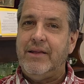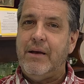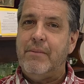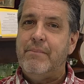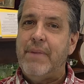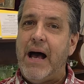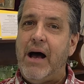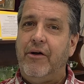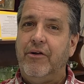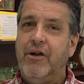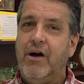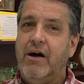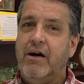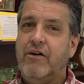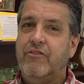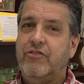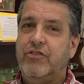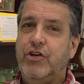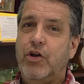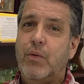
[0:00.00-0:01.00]
the amount
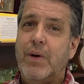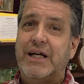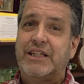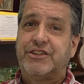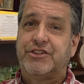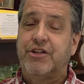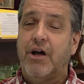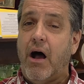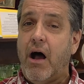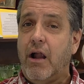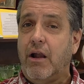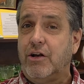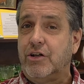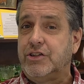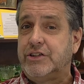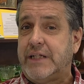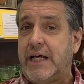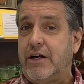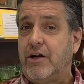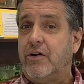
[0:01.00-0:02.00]
of US
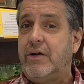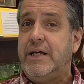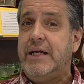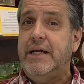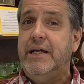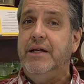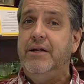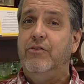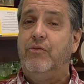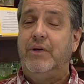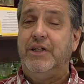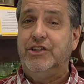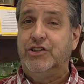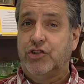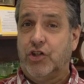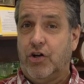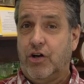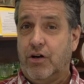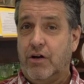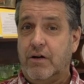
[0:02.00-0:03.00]
dollars that are in
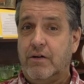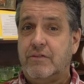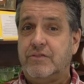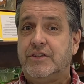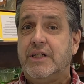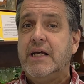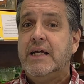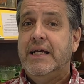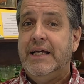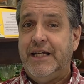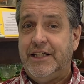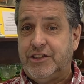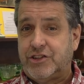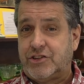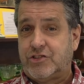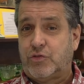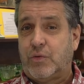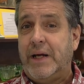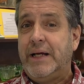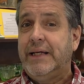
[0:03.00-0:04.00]
reserves is
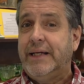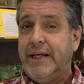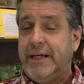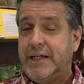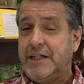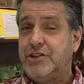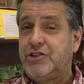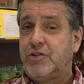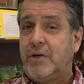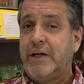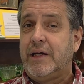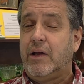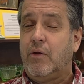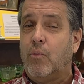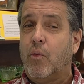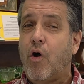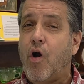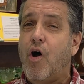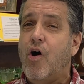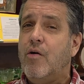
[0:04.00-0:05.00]
shrinking and shrinking.
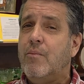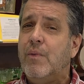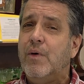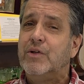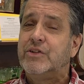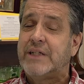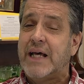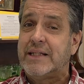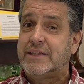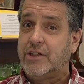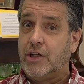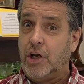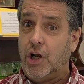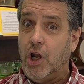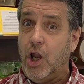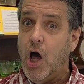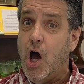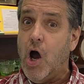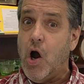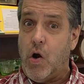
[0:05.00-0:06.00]
We're almost at the
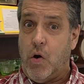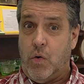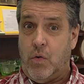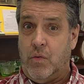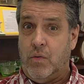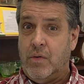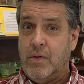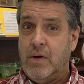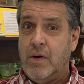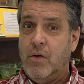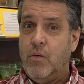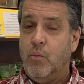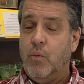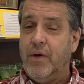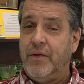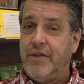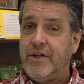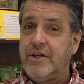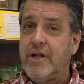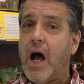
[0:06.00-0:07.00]
low
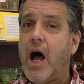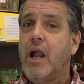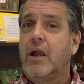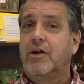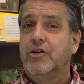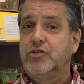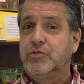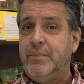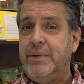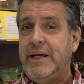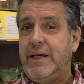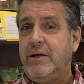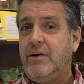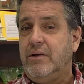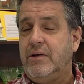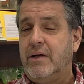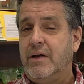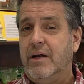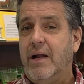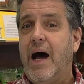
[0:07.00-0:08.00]
where the dollar's
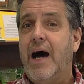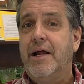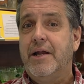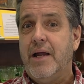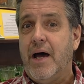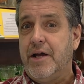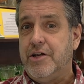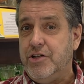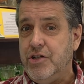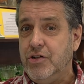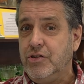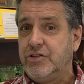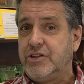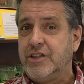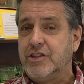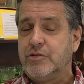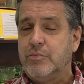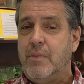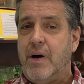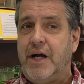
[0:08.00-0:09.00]
being not used
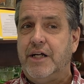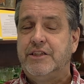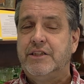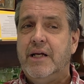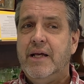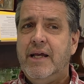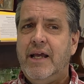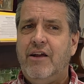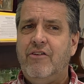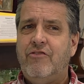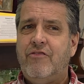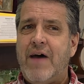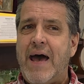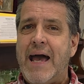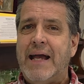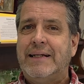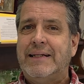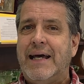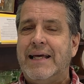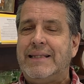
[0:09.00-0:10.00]
as much. In
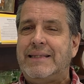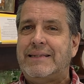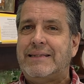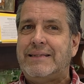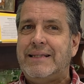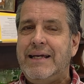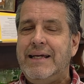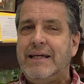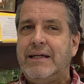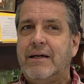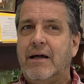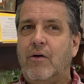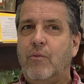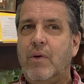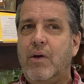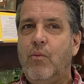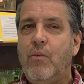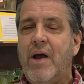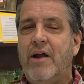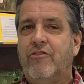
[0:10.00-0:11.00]
fact, I think
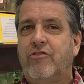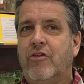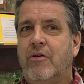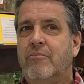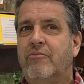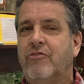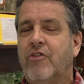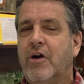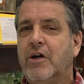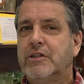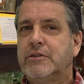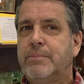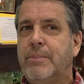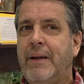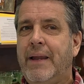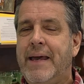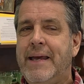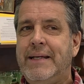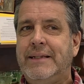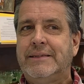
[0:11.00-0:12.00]
we went from first
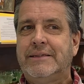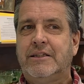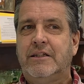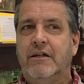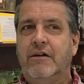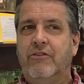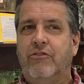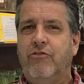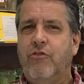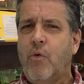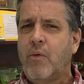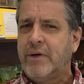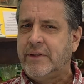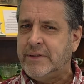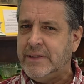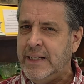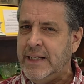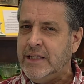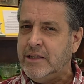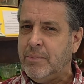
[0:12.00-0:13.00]
place to
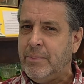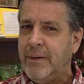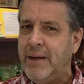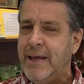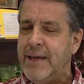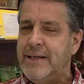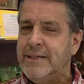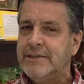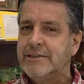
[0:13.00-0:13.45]
14th place.